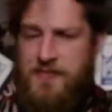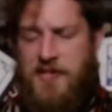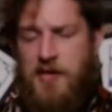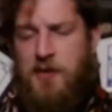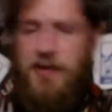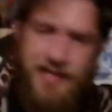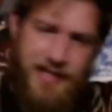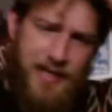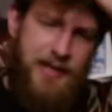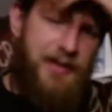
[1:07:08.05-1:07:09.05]
So it's
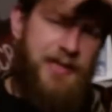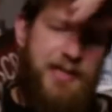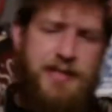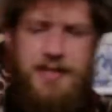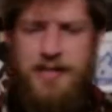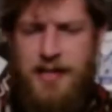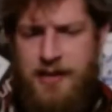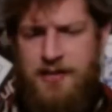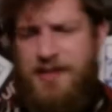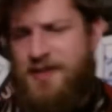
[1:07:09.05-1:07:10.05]
not nearly
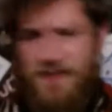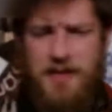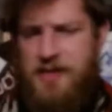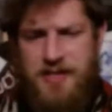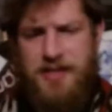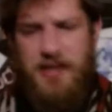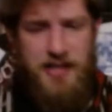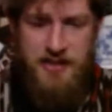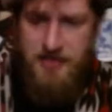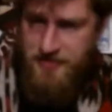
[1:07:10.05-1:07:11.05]
as fun as I'd
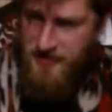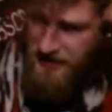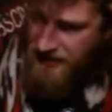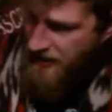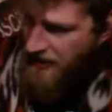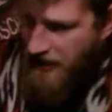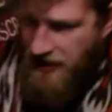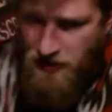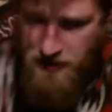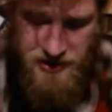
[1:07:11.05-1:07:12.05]
like it to be. I
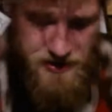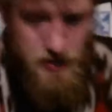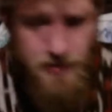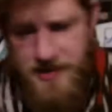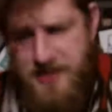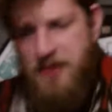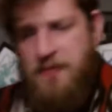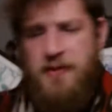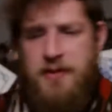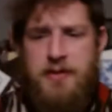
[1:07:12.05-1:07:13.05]
go and enjoy
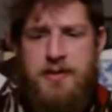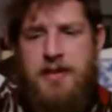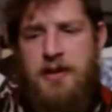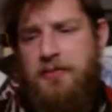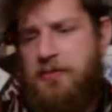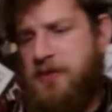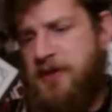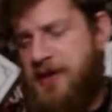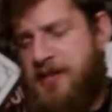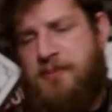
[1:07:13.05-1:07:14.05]
myself and stuff,
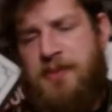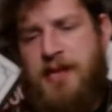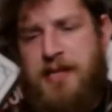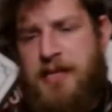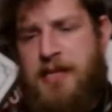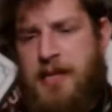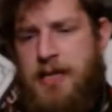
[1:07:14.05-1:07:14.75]
but that's about it.